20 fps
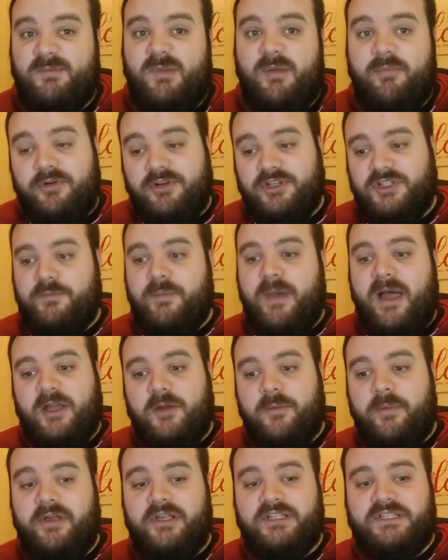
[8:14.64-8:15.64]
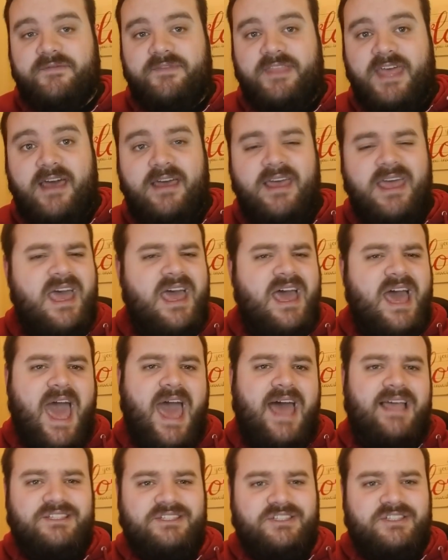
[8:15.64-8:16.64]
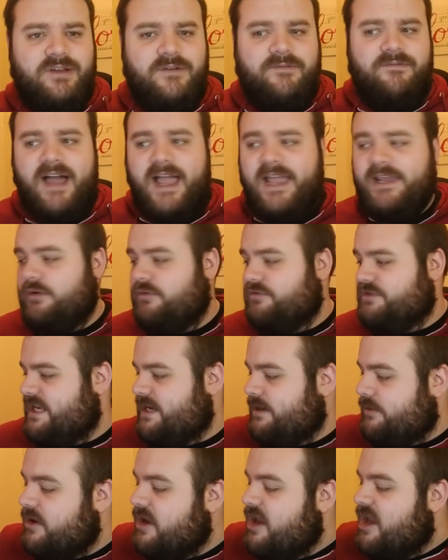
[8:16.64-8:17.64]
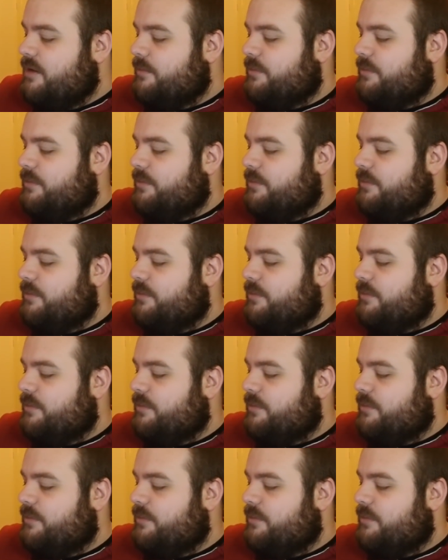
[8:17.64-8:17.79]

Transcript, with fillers: had to be pushed back because of that Asda vinyl deal.